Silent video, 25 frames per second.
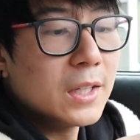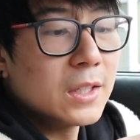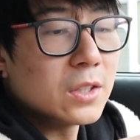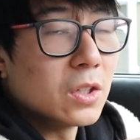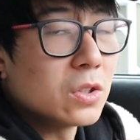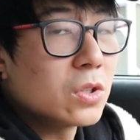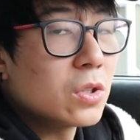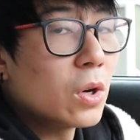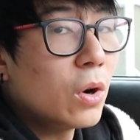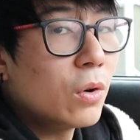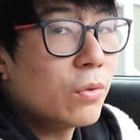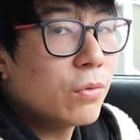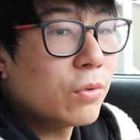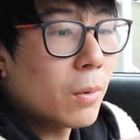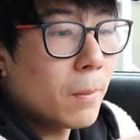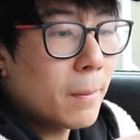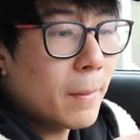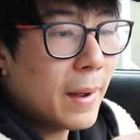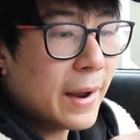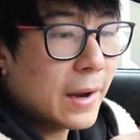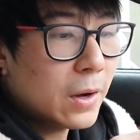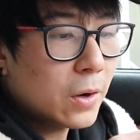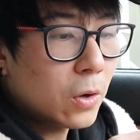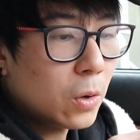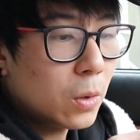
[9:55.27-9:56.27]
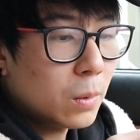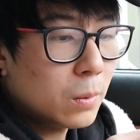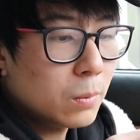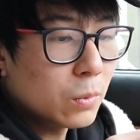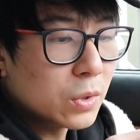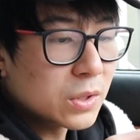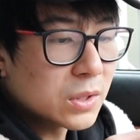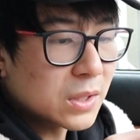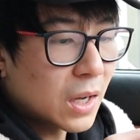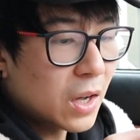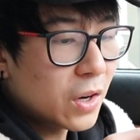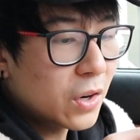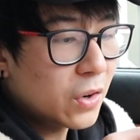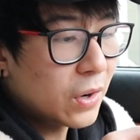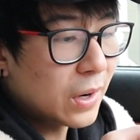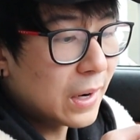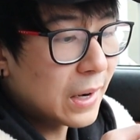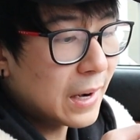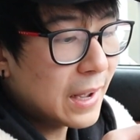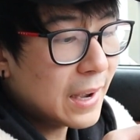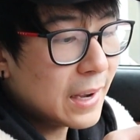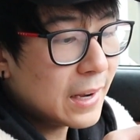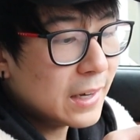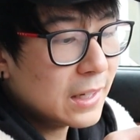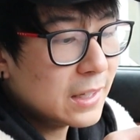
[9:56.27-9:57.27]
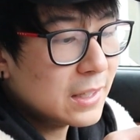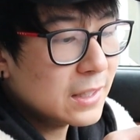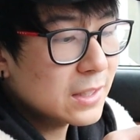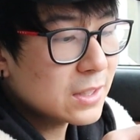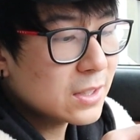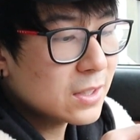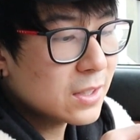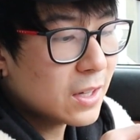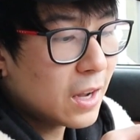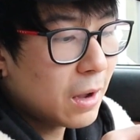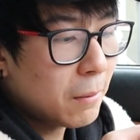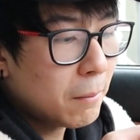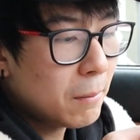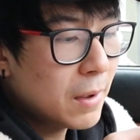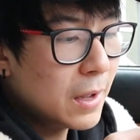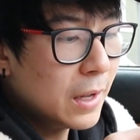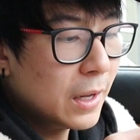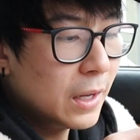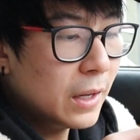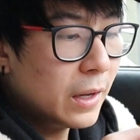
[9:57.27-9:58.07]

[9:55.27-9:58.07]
The tow from my home was $190 this time.